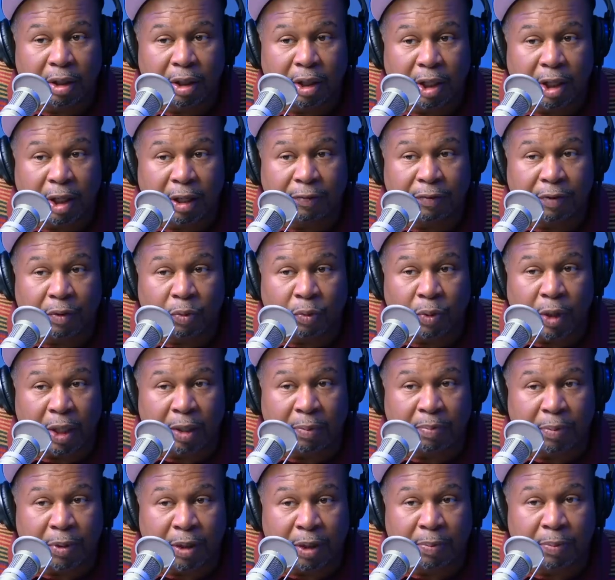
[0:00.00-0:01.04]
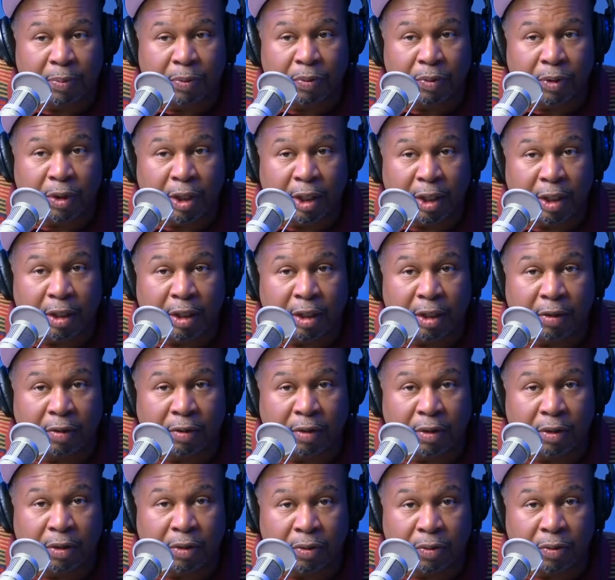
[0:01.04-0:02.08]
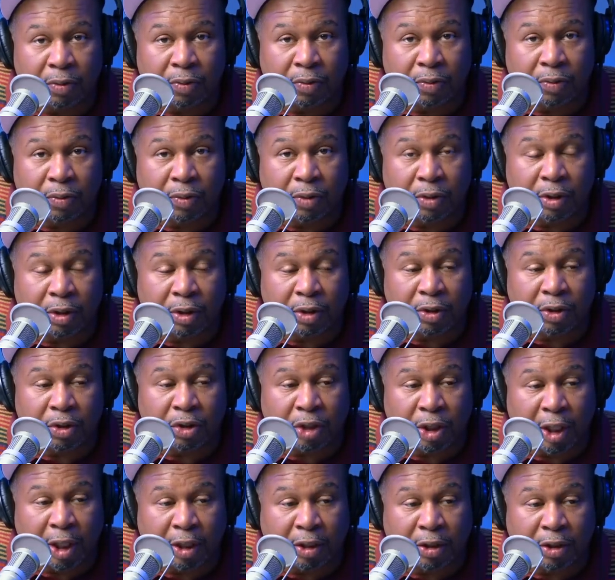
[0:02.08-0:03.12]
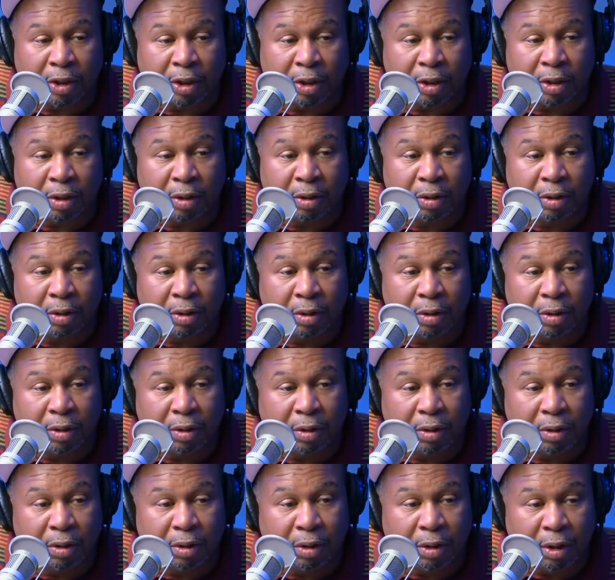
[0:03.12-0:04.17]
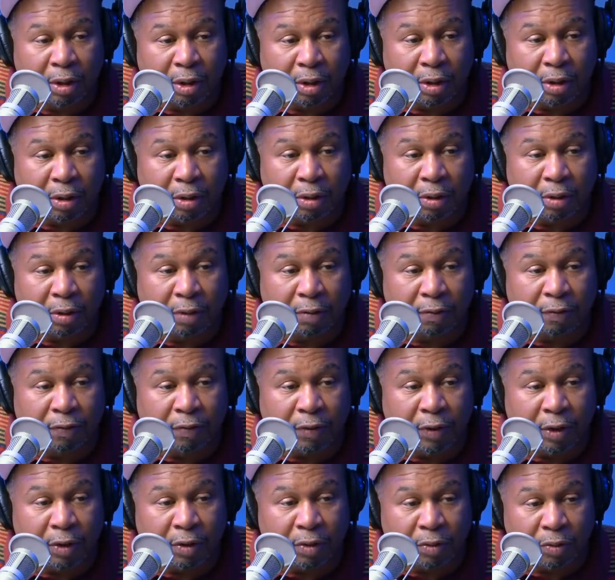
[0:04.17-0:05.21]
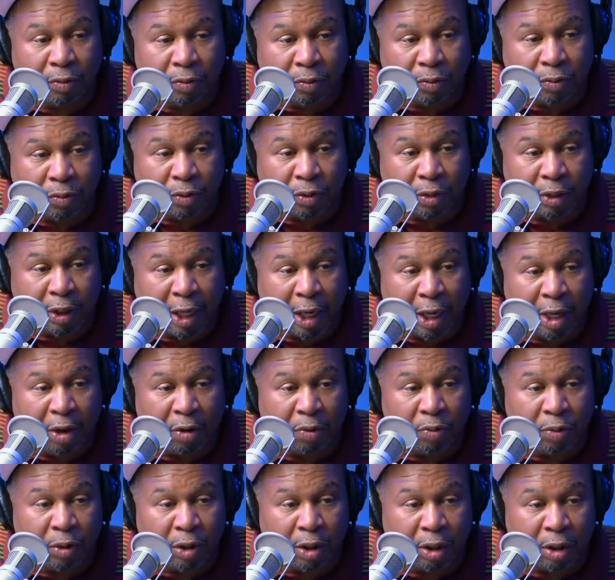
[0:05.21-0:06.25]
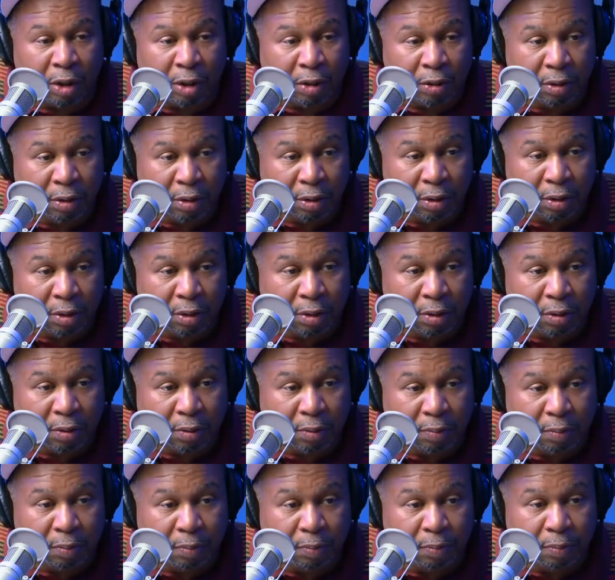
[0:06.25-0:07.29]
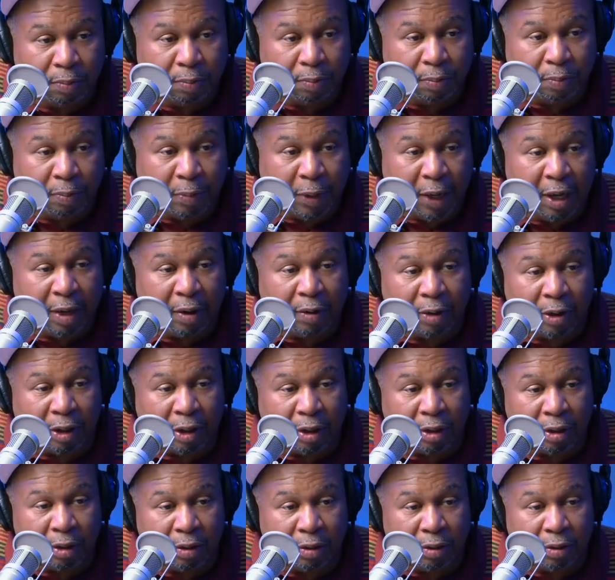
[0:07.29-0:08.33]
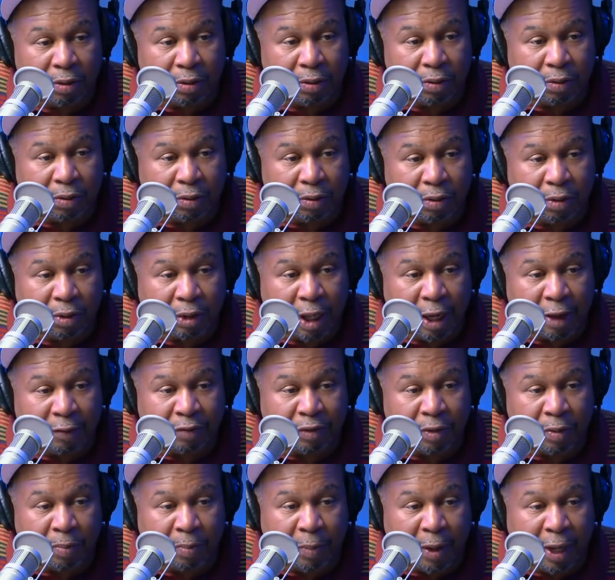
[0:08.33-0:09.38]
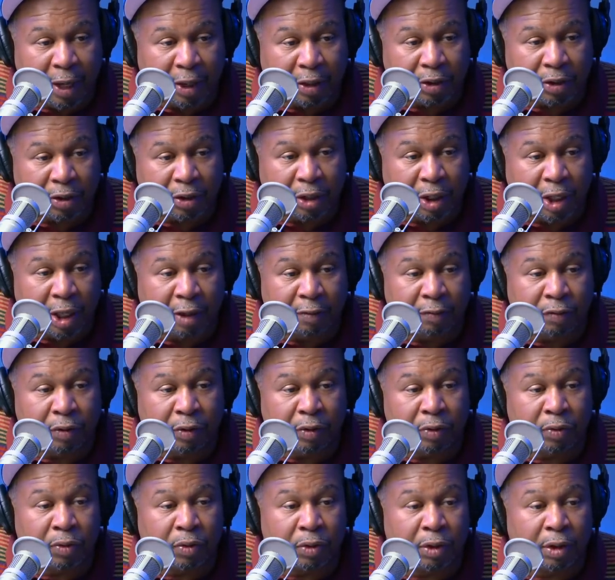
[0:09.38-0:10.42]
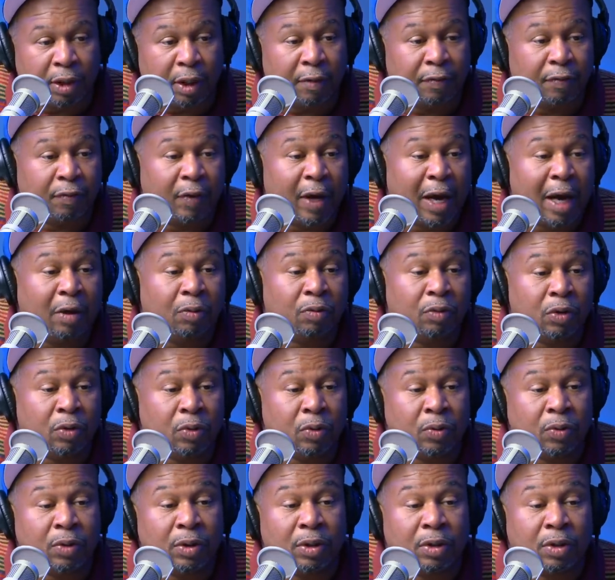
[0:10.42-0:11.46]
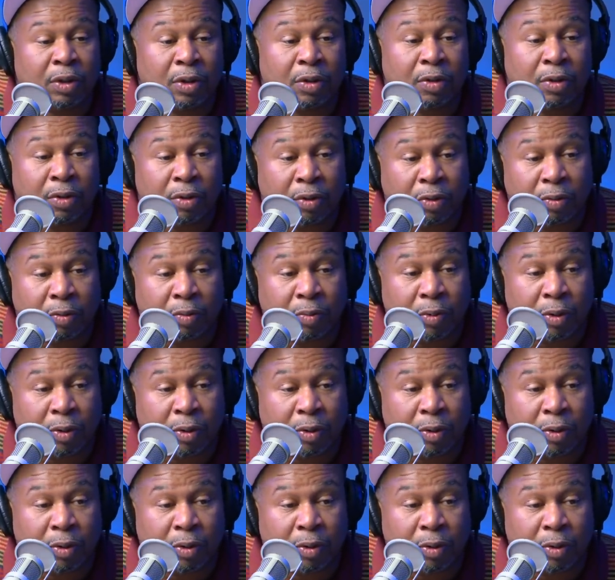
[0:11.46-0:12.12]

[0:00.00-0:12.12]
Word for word: if the way people get their news is changing, then the vehicles and how we parody have to match the evolution of how news is consumed.